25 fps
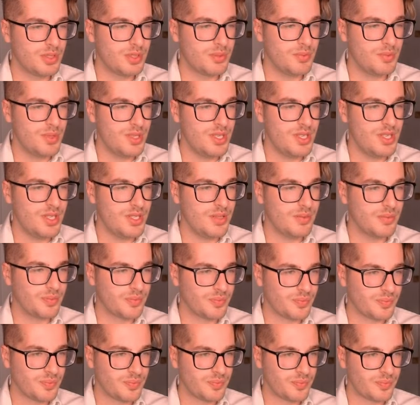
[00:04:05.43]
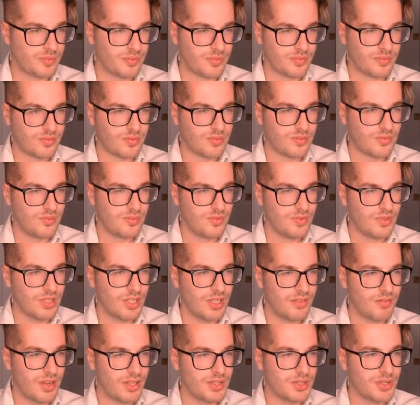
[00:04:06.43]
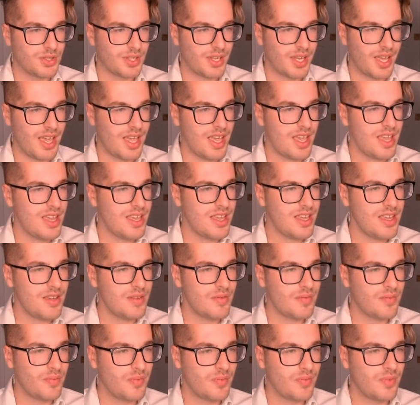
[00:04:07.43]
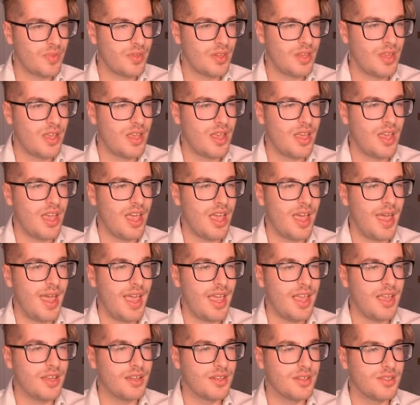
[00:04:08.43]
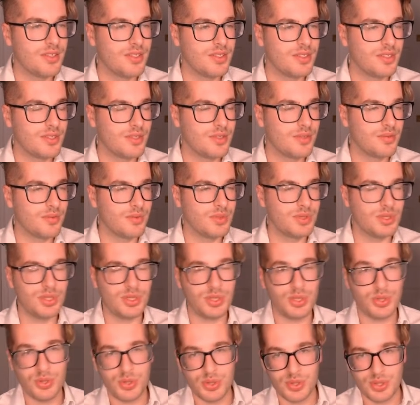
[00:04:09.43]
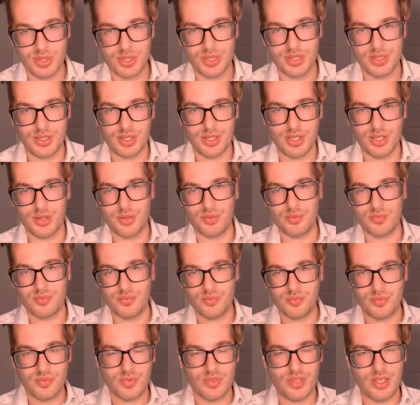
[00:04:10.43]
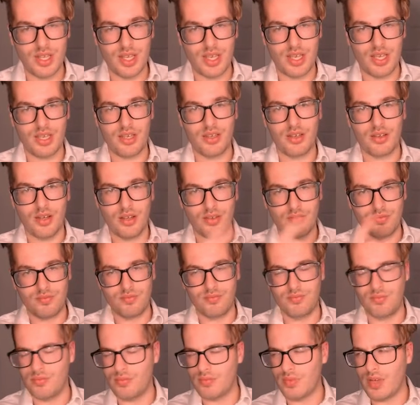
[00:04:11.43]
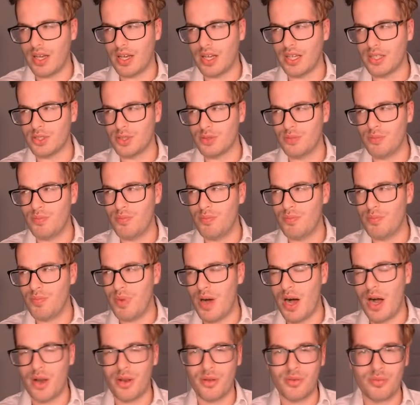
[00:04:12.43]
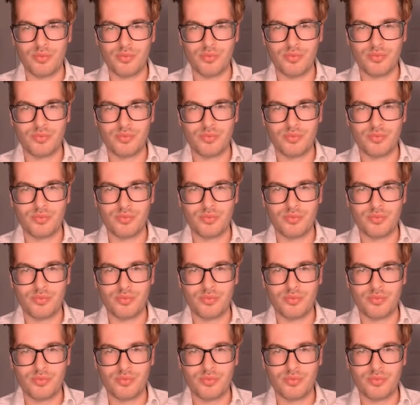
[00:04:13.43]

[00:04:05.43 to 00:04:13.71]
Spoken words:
B, if I took A and, which is usually, a, I guess, bottom